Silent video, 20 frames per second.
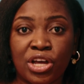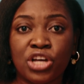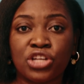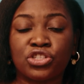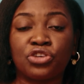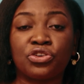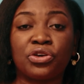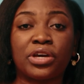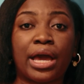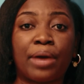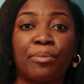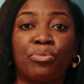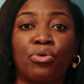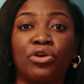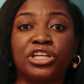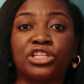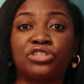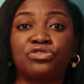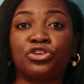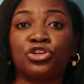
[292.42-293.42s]
So you get
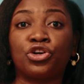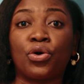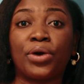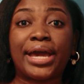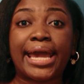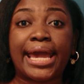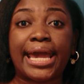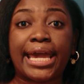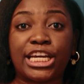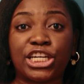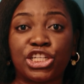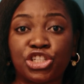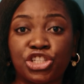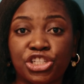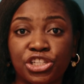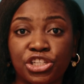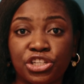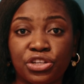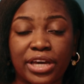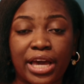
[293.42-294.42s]
points for your
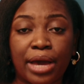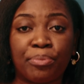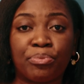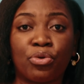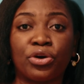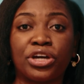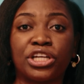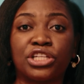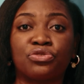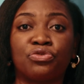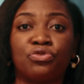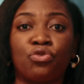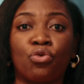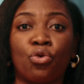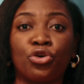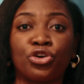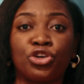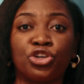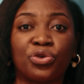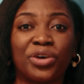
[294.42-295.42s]
age, you get points
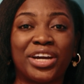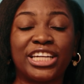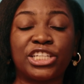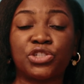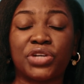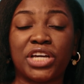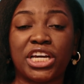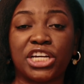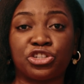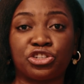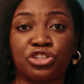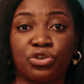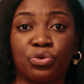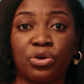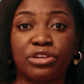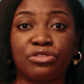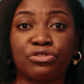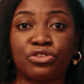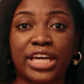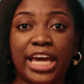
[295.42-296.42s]
for your educational
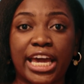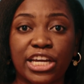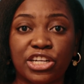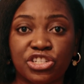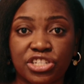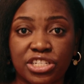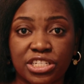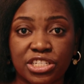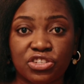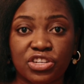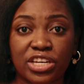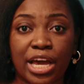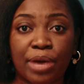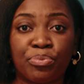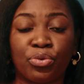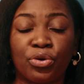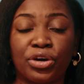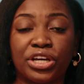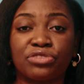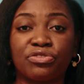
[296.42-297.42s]
qualifications, you
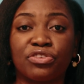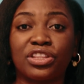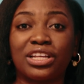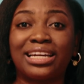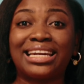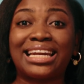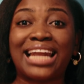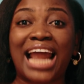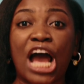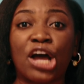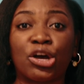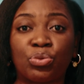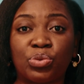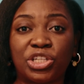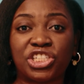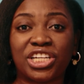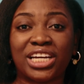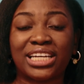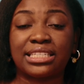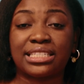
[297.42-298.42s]
get points for the
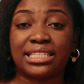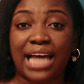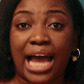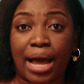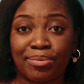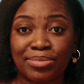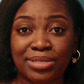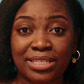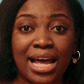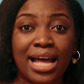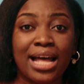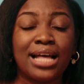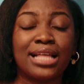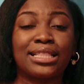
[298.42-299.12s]
language exams.